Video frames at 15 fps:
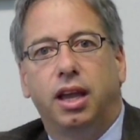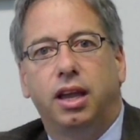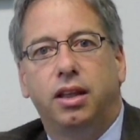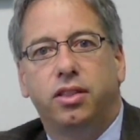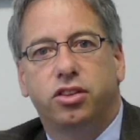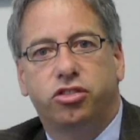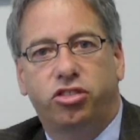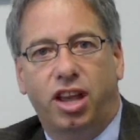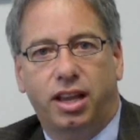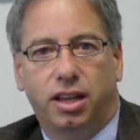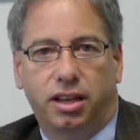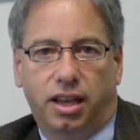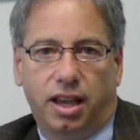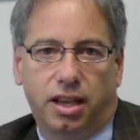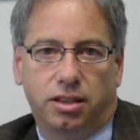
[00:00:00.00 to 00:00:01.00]
In the
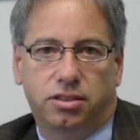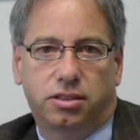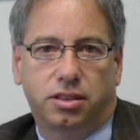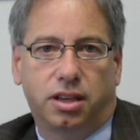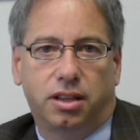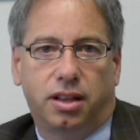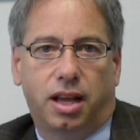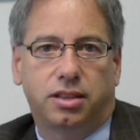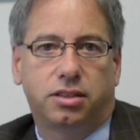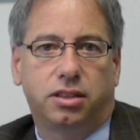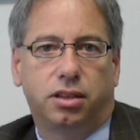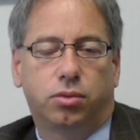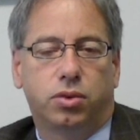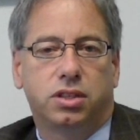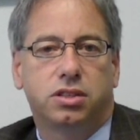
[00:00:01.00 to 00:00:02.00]
second case in that
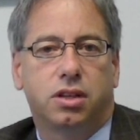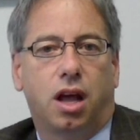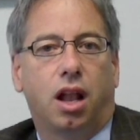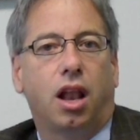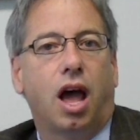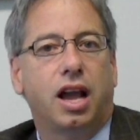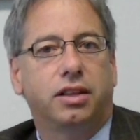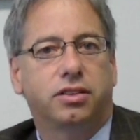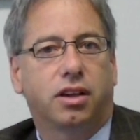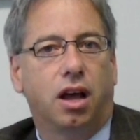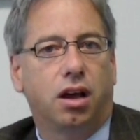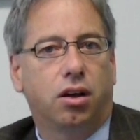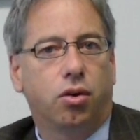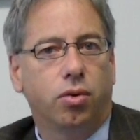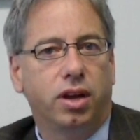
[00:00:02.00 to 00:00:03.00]
sequence, Alliance
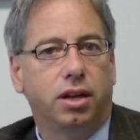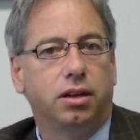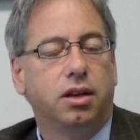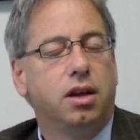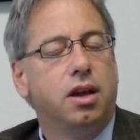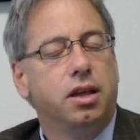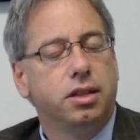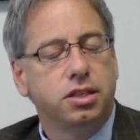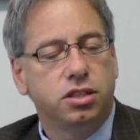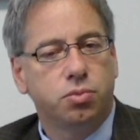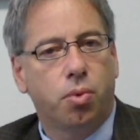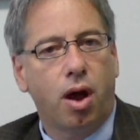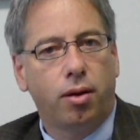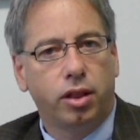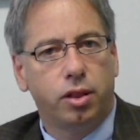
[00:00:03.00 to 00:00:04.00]
Concrete, this is
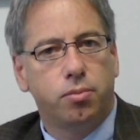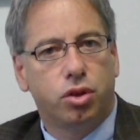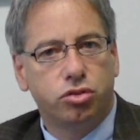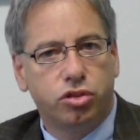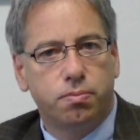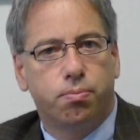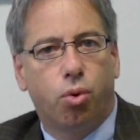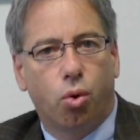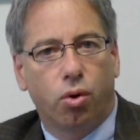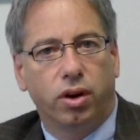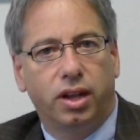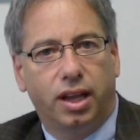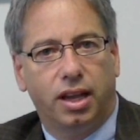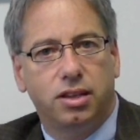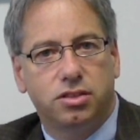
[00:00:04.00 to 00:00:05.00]
probably the most
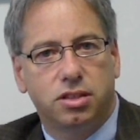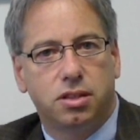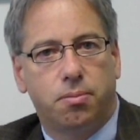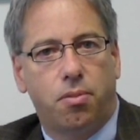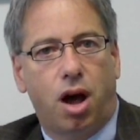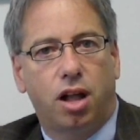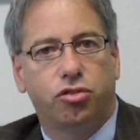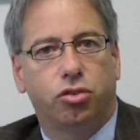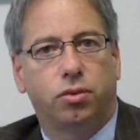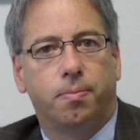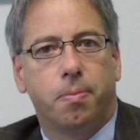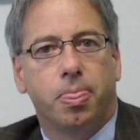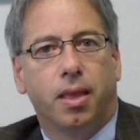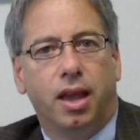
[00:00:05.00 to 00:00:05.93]
important case in the module.